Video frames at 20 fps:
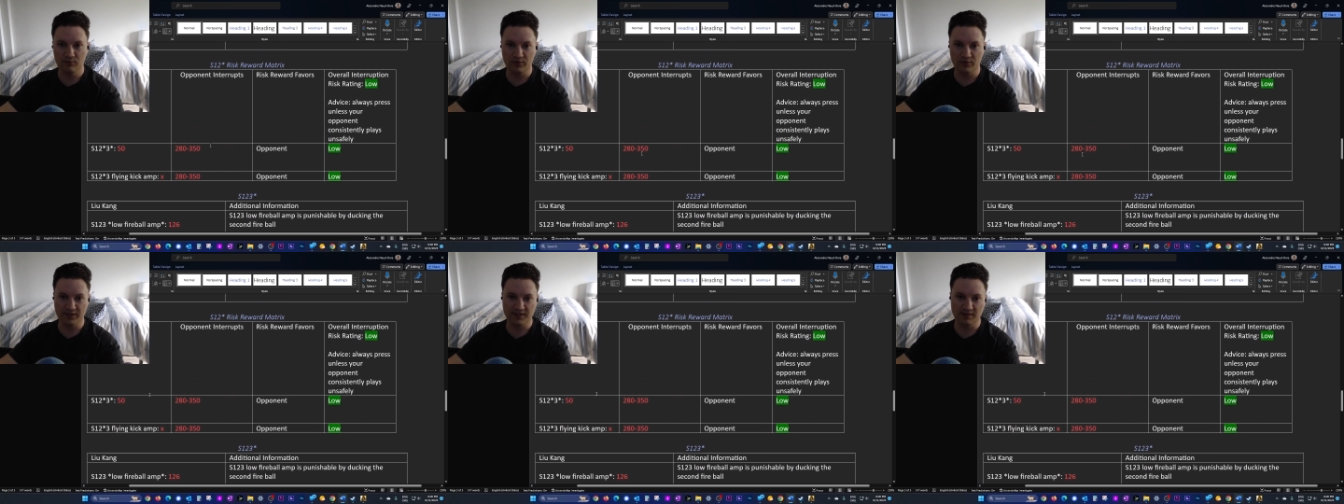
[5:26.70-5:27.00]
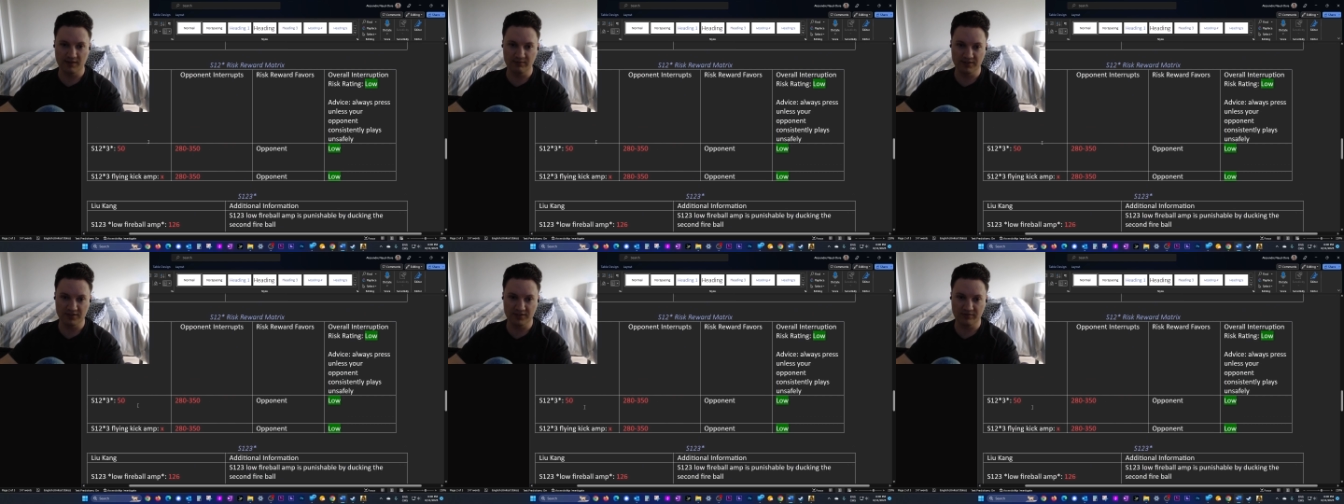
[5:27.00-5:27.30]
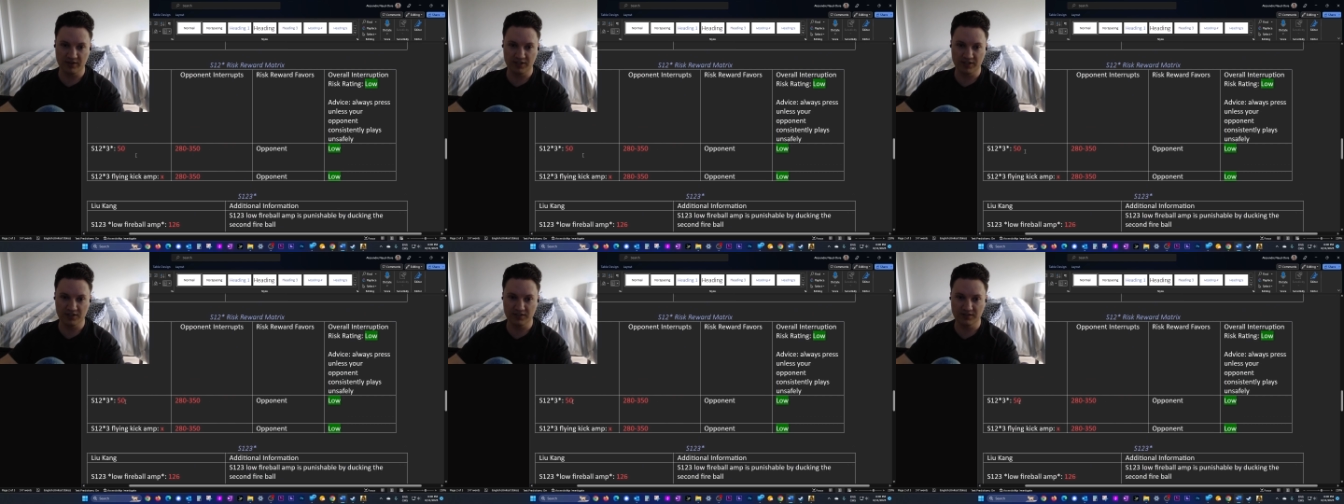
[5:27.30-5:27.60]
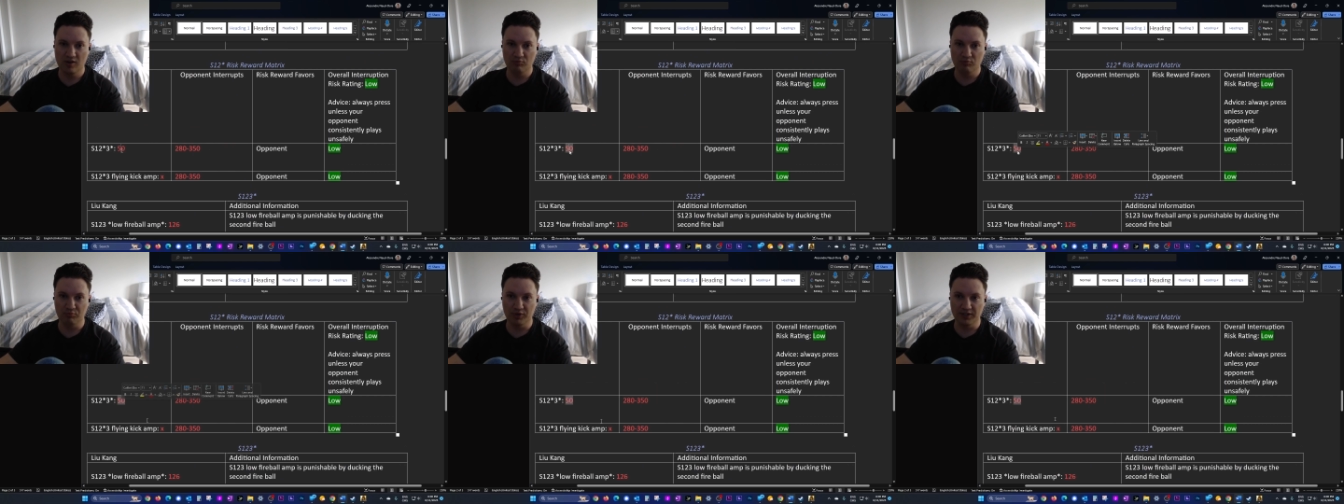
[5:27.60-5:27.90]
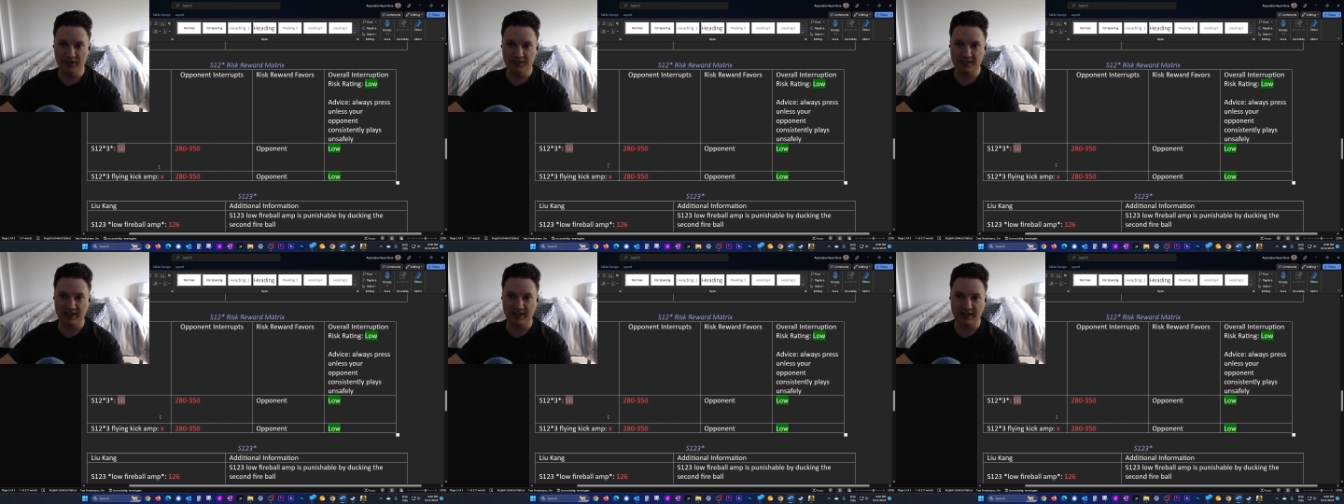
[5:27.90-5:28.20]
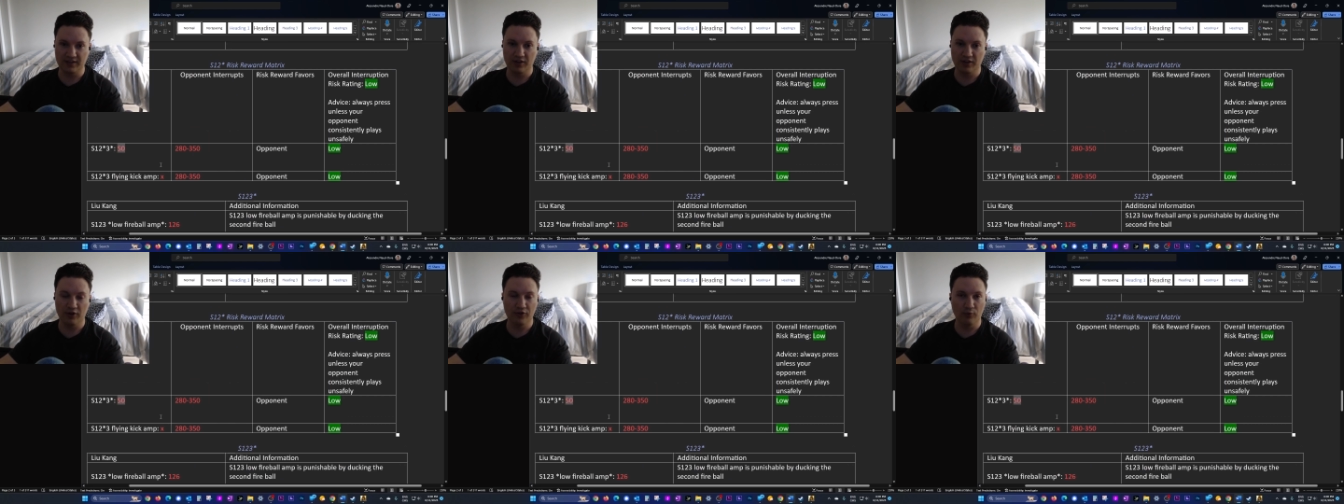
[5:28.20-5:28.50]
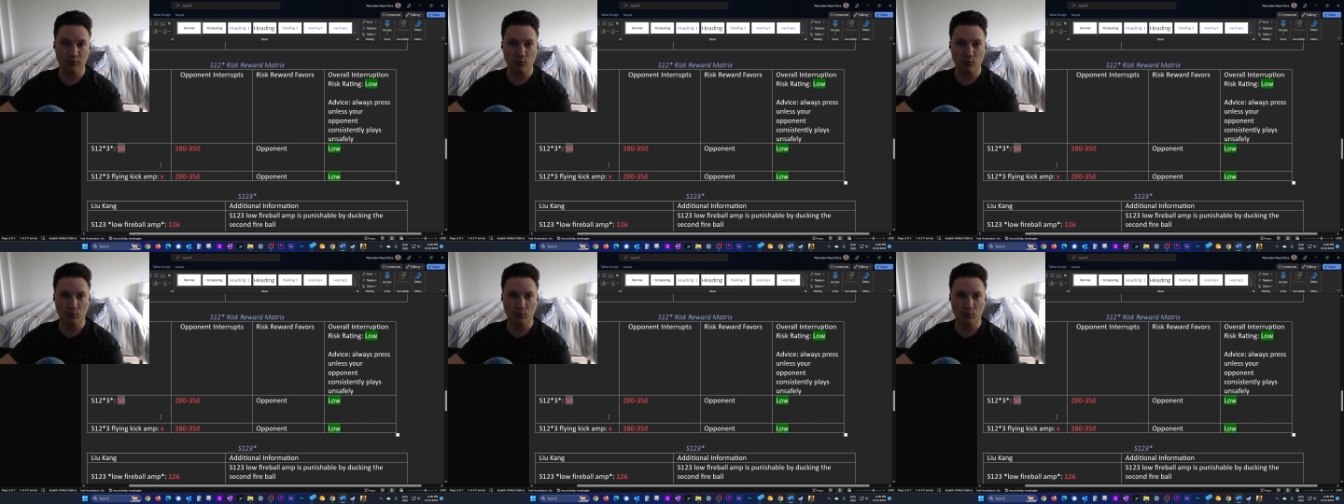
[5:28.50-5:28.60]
with a demonstration. But like the